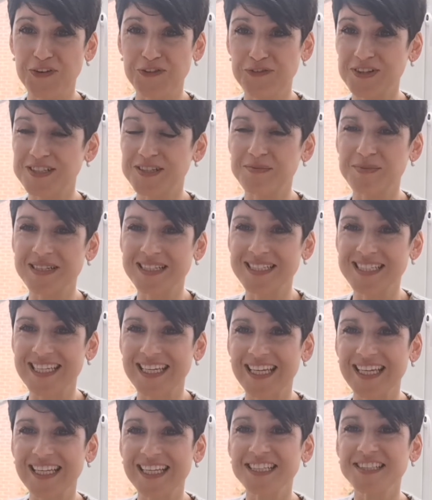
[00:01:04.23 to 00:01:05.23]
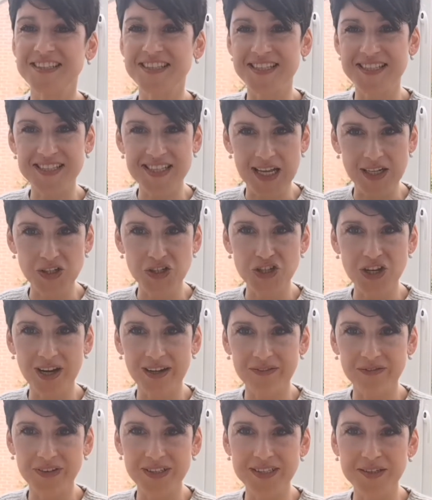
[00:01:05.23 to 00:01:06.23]
of vitamin D. It is the
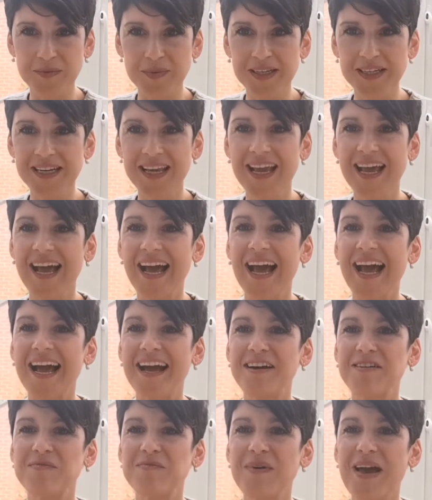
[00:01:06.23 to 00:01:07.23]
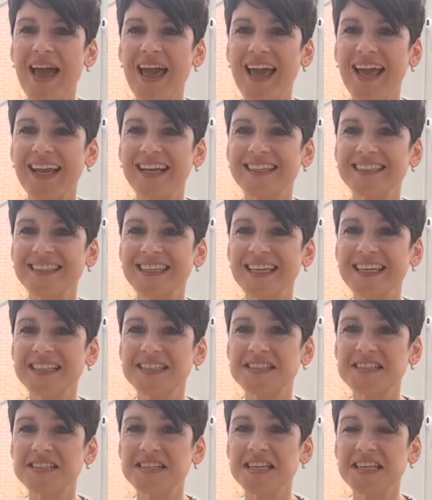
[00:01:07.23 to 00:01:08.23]
sunshine vitamin, and
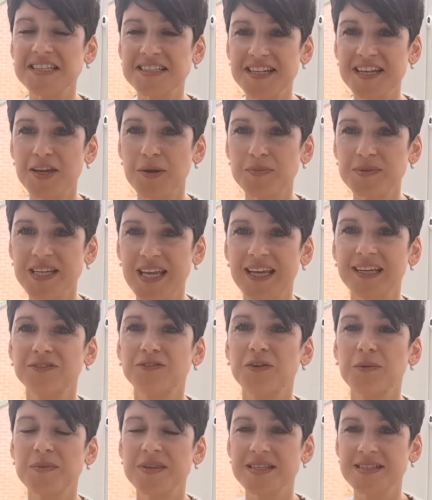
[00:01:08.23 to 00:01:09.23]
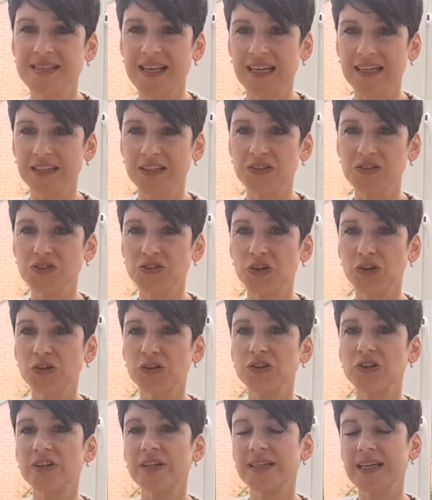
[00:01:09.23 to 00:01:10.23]
it's easily obtained from the sun. So
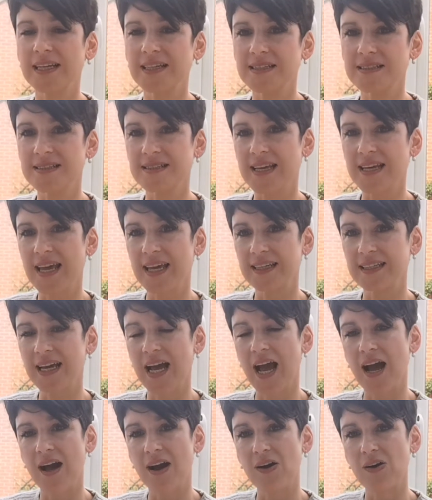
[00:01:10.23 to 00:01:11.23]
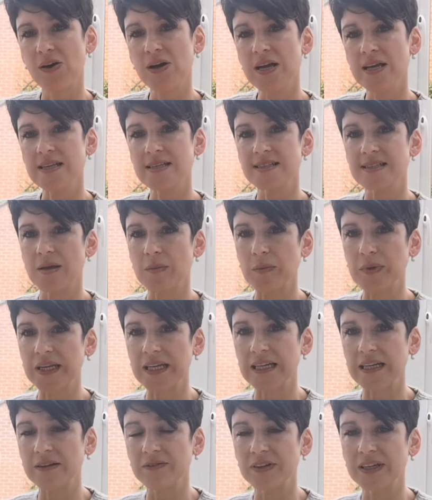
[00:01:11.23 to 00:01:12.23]
you can understand how
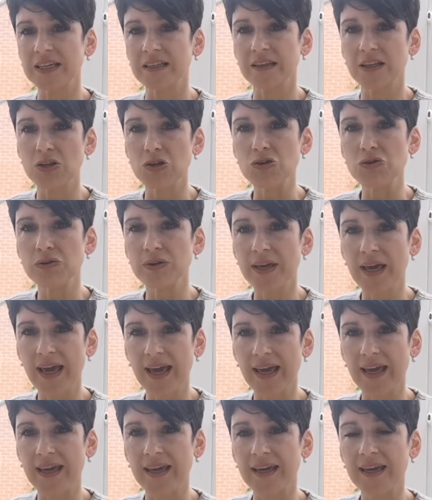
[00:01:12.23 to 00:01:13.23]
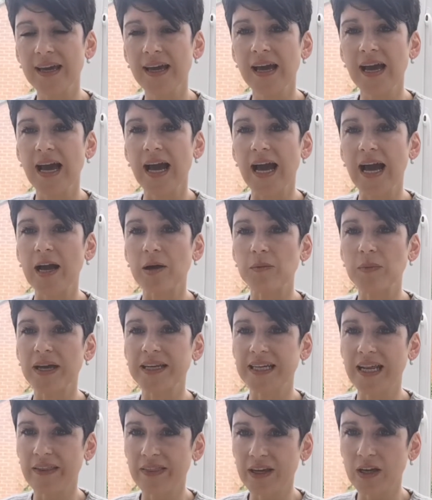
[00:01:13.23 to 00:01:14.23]
somebody living in the UK
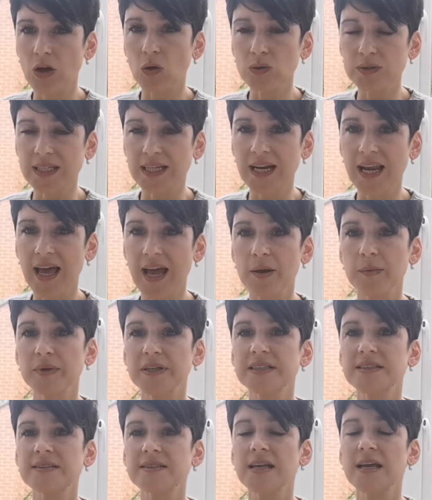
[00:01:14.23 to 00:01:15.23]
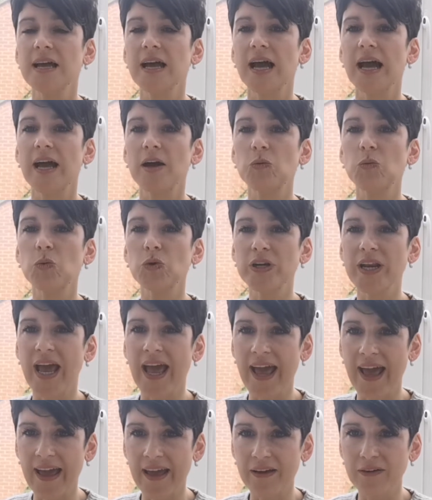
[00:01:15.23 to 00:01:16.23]
and other colder climates would
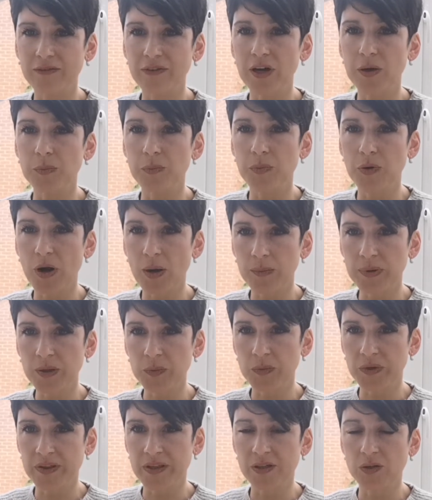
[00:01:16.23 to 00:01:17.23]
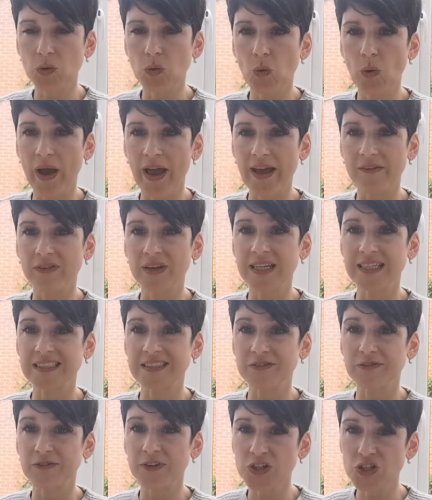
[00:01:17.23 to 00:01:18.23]
have a problem with it, or have a
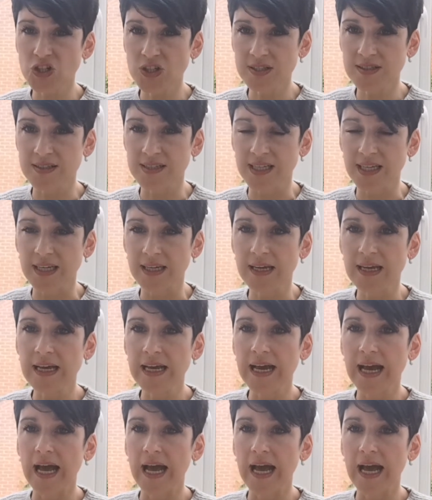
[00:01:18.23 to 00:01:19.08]
deficiency